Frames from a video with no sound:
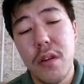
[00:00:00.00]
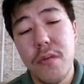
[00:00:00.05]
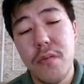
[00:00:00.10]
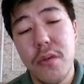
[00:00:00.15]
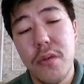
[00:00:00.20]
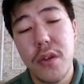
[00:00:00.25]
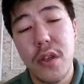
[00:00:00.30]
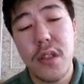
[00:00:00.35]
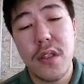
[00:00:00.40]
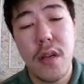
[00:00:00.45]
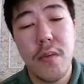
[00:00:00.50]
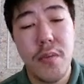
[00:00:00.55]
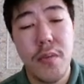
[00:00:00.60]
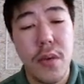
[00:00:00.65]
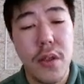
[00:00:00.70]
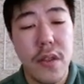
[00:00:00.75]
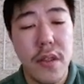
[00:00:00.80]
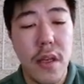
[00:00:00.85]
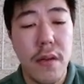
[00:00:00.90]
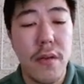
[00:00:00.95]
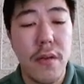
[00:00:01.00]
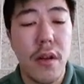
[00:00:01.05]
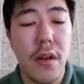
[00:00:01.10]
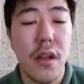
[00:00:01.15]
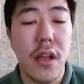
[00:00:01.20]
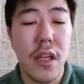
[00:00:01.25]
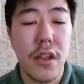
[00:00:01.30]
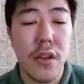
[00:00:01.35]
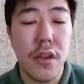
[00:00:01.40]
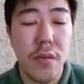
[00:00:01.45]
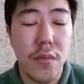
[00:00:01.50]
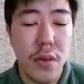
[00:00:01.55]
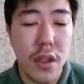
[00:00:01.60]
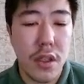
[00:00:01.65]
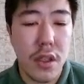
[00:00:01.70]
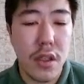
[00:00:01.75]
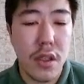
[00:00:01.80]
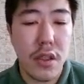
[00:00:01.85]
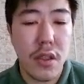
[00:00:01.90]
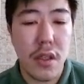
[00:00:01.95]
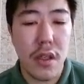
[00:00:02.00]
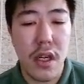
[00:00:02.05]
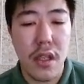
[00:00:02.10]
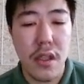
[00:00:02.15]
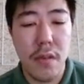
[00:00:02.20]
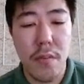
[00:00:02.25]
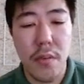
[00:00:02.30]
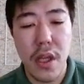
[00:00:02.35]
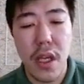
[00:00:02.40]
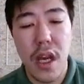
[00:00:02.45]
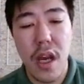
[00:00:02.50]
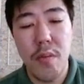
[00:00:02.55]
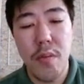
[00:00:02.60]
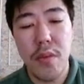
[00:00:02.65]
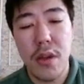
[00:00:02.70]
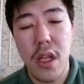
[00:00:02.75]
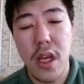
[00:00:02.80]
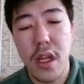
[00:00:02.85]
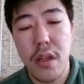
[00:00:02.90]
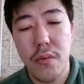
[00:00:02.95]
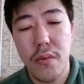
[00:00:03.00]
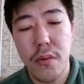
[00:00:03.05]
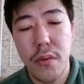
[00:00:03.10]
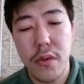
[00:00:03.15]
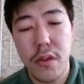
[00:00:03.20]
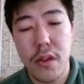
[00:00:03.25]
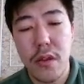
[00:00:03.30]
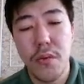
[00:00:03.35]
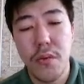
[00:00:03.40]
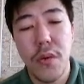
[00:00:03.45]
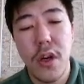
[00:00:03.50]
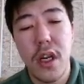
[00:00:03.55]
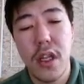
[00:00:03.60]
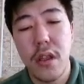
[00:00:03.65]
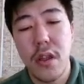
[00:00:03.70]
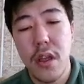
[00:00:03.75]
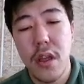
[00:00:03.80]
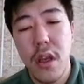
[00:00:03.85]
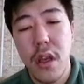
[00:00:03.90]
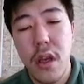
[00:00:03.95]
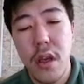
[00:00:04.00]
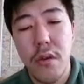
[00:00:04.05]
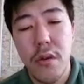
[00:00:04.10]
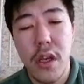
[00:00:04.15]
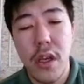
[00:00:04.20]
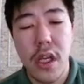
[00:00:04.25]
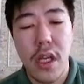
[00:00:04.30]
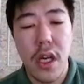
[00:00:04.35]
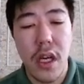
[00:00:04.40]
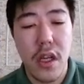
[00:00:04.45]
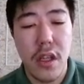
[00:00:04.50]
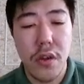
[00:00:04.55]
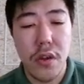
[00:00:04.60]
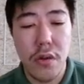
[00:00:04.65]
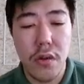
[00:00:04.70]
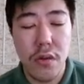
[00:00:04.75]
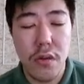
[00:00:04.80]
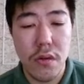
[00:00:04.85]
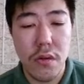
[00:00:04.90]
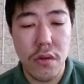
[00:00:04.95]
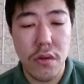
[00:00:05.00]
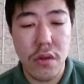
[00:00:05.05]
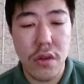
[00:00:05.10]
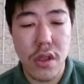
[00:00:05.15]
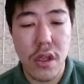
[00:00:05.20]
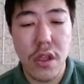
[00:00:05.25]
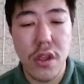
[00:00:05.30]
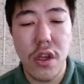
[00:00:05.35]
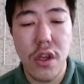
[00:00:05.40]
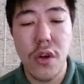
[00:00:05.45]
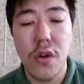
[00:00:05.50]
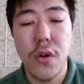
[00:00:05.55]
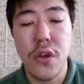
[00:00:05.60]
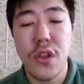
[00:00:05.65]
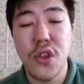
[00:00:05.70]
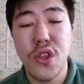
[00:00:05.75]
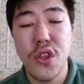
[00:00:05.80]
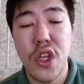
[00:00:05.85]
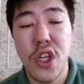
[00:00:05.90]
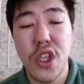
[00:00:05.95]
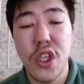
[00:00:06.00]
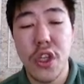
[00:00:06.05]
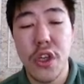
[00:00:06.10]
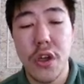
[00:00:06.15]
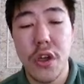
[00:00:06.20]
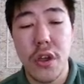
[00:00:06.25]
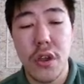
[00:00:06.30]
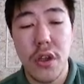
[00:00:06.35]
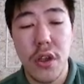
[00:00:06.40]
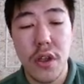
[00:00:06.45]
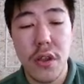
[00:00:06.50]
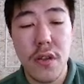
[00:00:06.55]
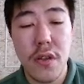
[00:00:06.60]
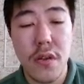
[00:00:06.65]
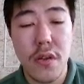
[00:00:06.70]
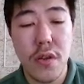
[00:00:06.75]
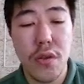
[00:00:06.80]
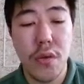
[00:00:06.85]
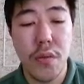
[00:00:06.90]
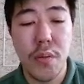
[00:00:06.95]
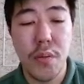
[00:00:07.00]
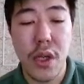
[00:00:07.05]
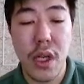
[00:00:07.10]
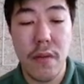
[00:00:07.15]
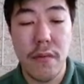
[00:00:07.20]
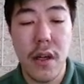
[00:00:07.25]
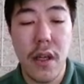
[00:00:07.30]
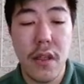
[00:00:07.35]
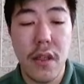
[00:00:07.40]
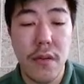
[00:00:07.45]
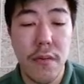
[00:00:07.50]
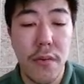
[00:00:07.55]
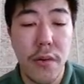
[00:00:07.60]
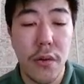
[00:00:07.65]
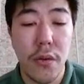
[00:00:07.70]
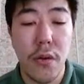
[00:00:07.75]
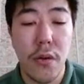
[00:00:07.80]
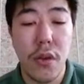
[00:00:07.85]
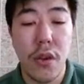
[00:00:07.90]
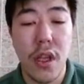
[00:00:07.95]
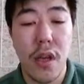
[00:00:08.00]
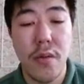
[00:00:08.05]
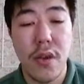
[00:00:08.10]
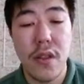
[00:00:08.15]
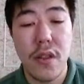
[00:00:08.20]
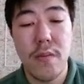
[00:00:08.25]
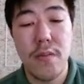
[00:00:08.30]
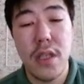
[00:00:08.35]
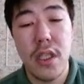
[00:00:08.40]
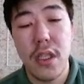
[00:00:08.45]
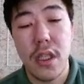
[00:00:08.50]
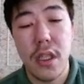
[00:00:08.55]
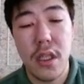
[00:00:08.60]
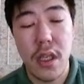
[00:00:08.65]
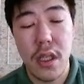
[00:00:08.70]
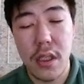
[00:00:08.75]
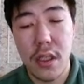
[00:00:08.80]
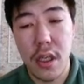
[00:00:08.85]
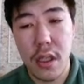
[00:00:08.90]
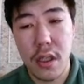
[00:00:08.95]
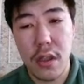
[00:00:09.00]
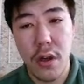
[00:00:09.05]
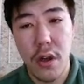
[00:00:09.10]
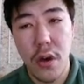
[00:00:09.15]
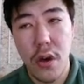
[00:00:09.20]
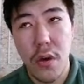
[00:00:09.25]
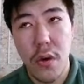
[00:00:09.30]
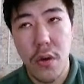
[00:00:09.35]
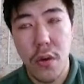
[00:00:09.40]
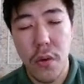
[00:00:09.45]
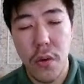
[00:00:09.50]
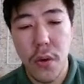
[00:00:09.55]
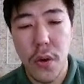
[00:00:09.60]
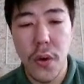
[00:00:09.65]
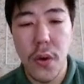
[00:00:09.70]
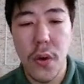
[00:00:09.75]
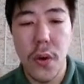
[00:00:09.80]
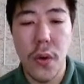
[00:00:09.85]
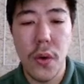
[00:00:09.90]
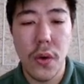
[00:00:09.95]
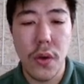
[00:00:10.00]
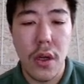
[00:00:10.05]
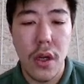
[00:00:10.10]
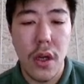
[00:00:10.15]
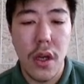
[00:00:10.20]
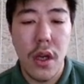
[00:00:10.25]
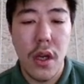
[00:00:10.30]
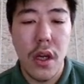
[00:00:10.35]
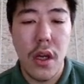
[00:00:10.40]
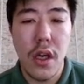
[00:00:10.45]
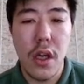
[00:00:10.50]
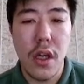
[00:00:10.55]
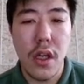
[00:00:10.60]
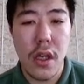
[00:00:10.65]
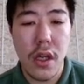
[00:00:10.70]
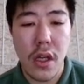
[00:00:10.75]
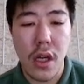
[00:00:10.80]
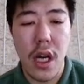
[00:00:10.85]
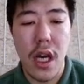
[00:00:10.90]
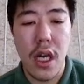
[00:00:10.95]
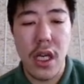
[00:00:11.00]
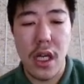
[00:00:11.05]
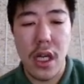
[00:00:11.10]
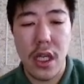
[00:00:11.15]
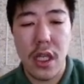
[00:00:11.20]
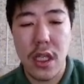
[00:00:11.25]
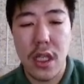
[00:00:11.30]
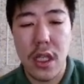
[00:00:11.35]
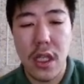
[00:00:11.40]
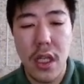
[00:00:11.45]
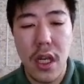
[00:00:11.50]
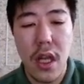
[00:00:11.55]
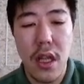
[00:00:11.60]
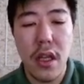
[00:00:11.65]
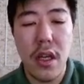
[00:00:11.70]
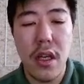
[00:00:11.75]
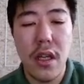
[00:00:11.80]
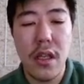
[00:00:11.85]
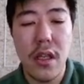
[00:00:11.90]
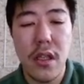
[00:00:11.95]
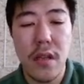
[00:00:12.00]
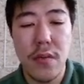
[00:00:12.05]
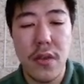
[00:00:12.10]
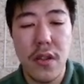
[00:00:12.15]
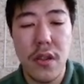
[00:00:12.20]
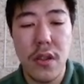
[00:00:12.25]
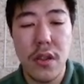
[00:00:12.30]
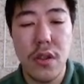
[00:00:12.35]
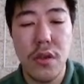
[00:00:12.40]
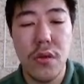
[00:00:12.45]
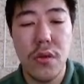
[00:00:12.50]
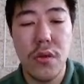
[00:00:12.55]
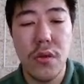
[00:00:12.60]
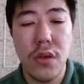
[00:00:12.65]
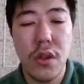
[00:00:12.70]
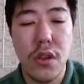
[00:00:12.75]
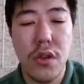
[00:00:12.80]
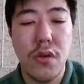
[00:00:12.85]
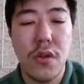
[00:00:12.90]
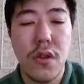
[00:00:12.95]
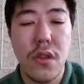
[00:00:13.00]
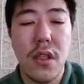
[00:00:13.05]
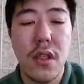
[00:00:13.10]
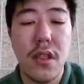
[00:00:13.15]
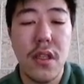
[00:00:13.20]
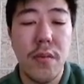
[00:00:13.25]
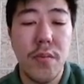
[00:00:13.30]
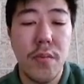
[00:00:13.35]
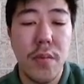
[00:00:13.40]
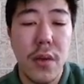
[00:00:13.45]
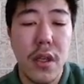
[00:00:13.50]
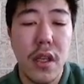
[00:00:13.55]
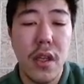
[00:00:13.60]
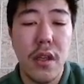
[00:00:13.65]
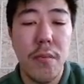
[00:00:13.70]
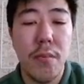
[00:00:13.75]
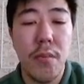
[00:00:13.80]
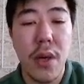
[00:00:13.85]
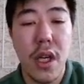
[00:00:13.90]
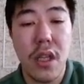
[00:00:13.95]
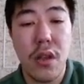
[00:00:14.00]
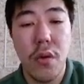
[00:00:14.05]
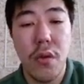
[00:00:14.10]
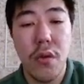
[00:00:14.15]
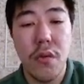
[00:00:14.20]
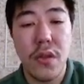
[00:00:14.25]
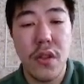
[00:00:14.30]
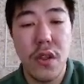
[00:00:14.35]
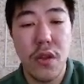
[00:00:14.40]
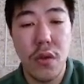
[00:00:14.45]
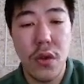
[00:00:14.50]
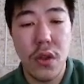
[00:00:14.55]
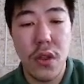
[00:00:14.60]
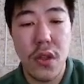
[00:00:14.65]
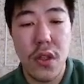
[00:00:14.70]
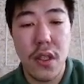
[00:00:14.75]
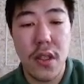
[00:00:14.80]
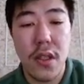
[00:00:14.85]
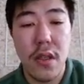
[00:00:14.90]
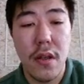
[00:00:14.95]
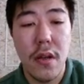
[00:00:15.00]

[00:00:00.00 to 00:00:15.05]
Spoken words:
example, several countermeasures can be applied. First one, we can use decoy state techniques to prevent photon number splitting attack, or error correction algorithms to reduce the simple impact of the noises.